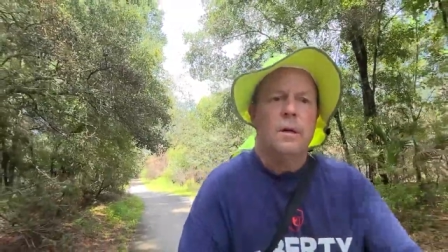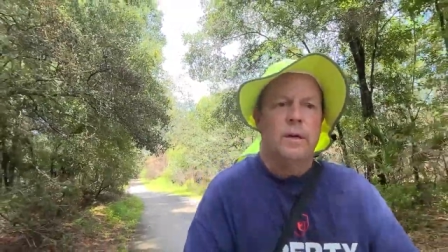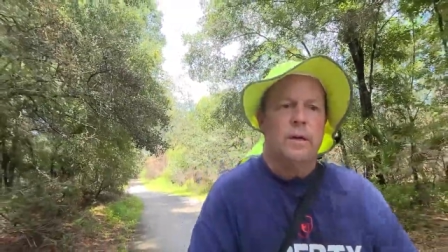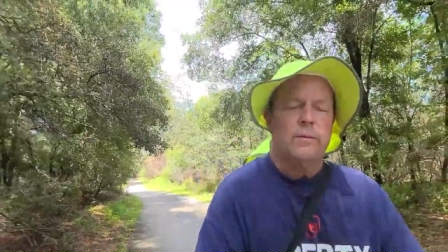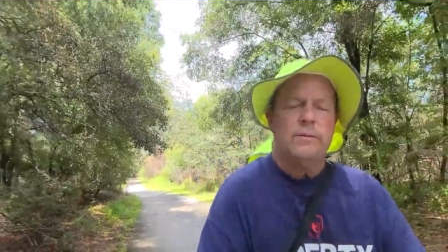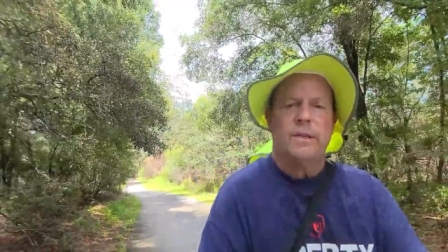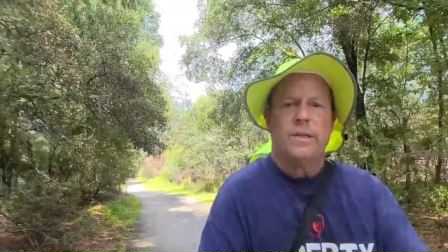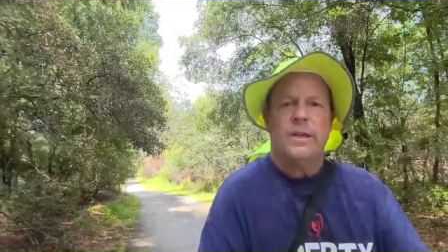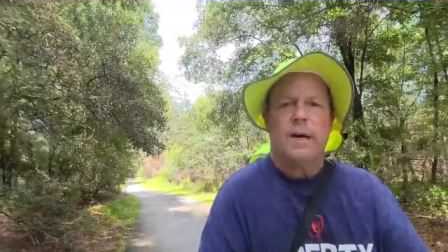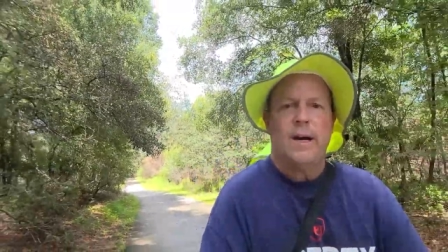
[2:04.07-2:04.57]
It
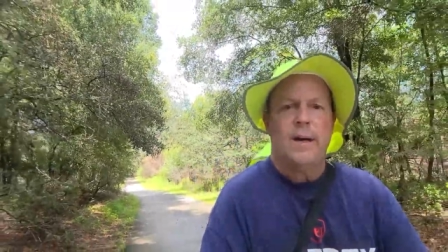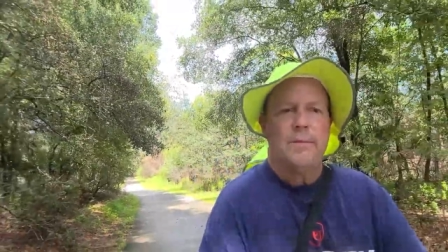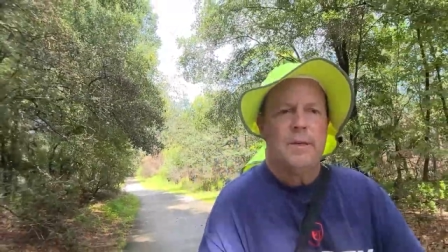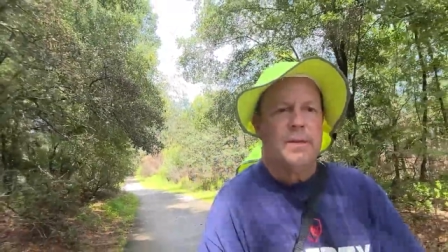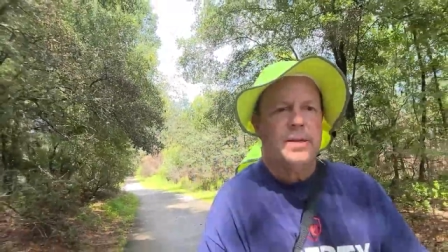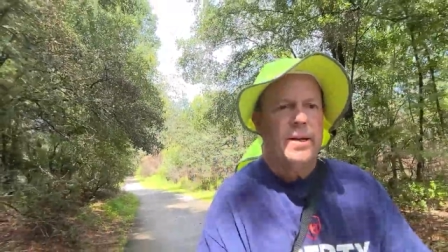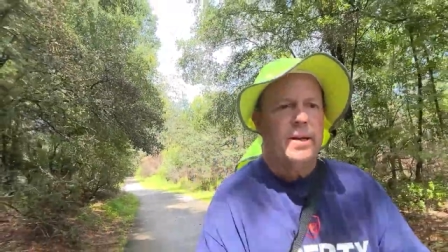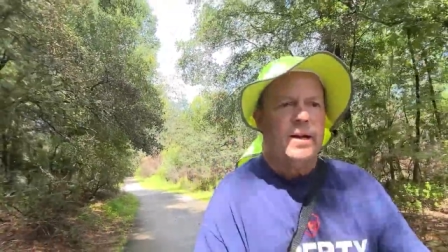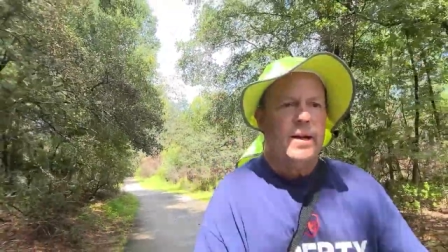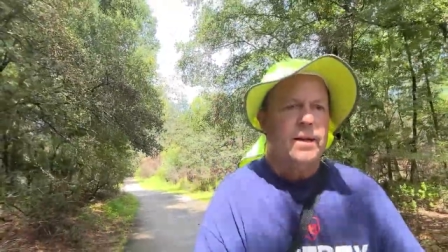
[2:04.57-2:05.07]
was time to
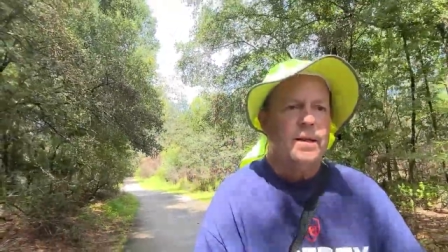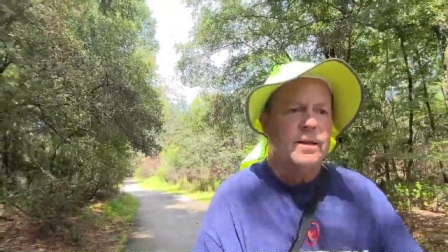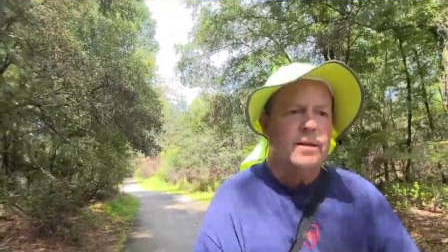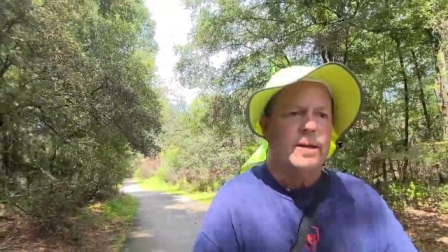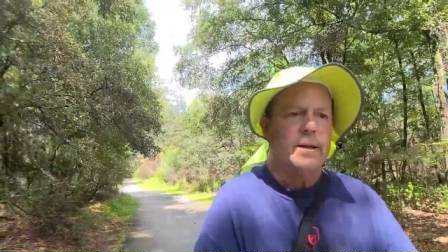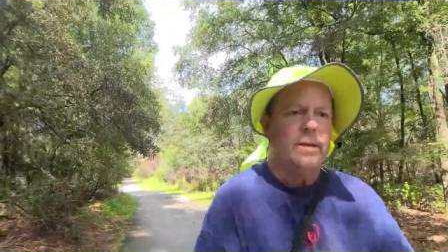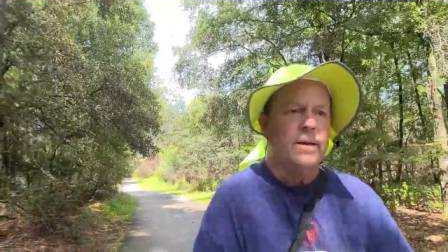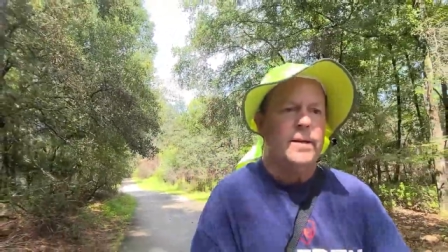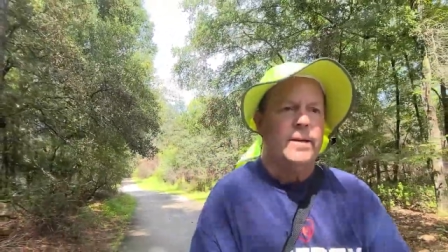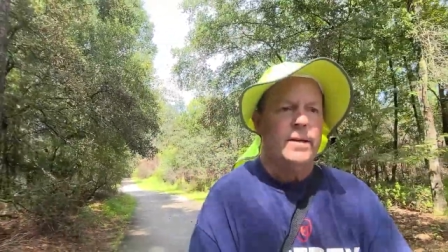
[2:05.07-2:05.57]
take out
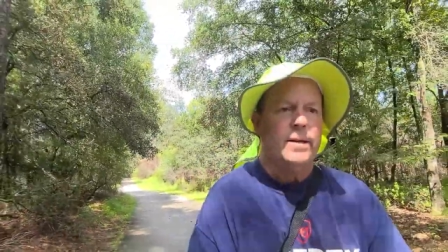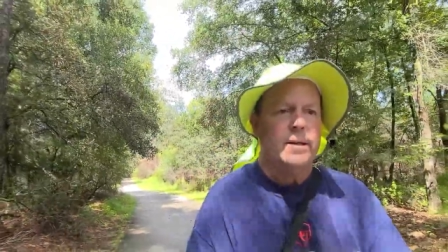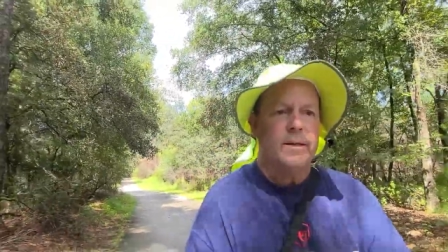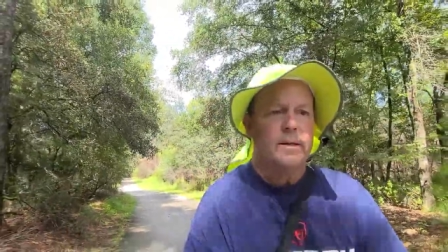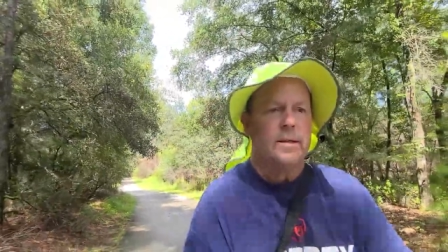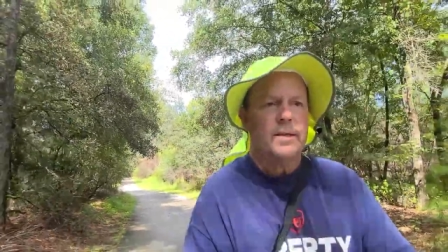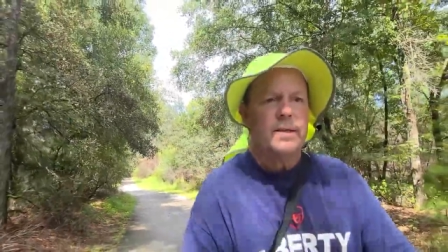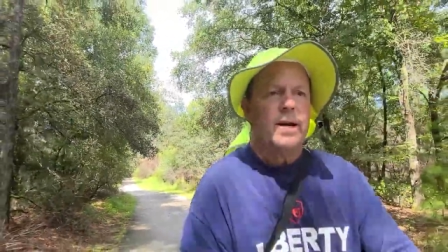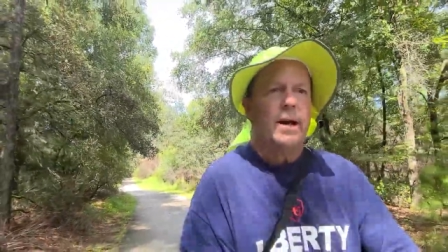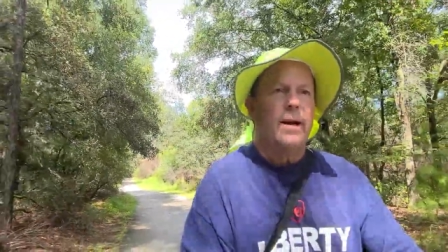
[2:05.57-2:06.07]
that
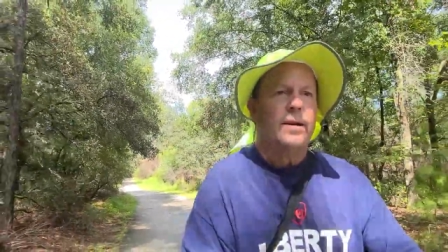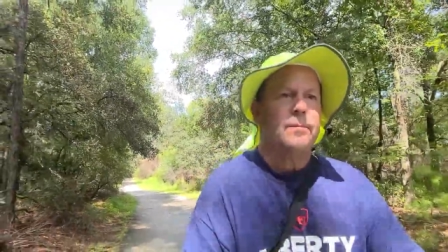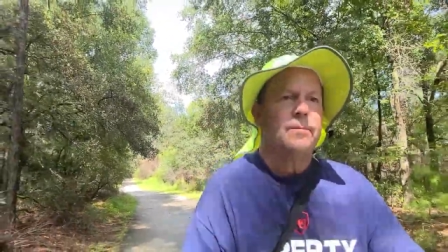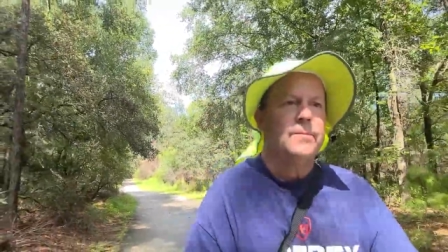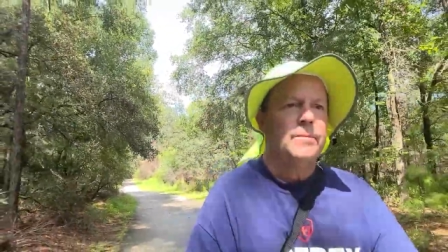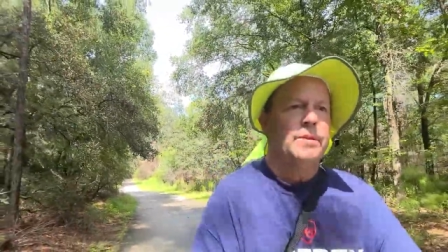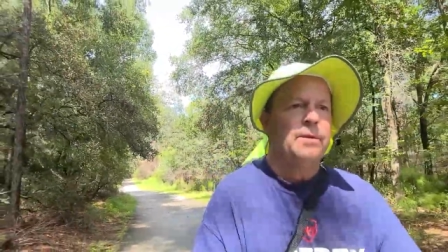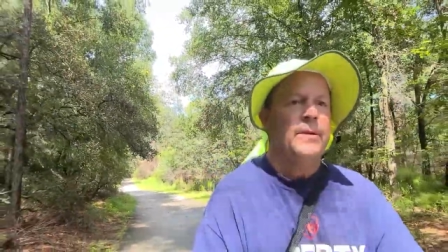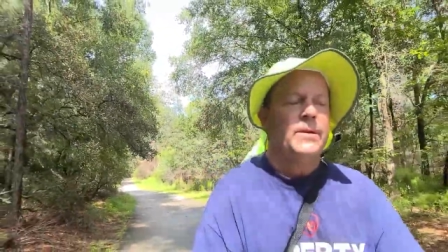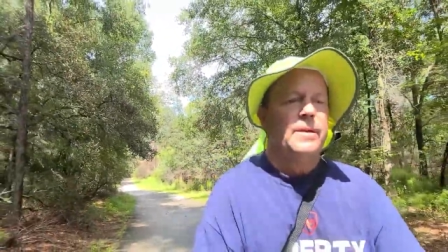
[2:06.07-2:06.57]
idiot Saddam